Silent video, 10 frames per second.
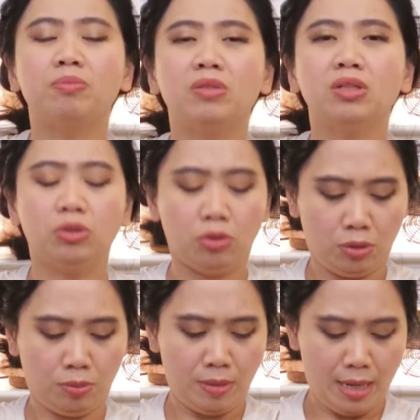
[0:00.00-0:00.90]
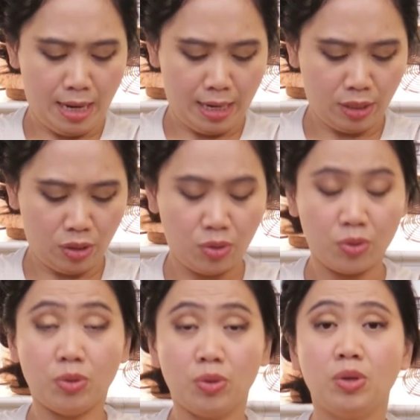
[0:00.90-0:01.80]
muscles behind you
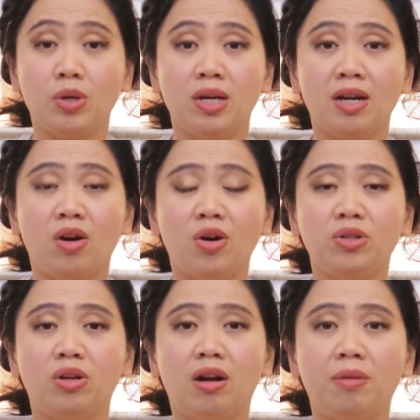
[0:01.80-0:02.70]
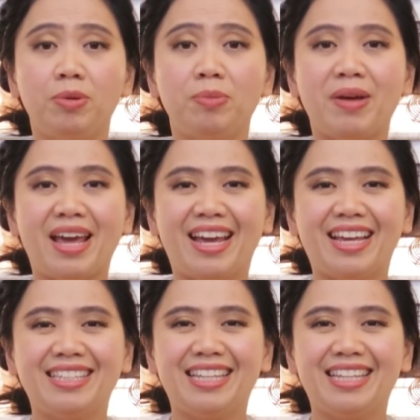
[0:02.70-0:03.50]
on your upper back.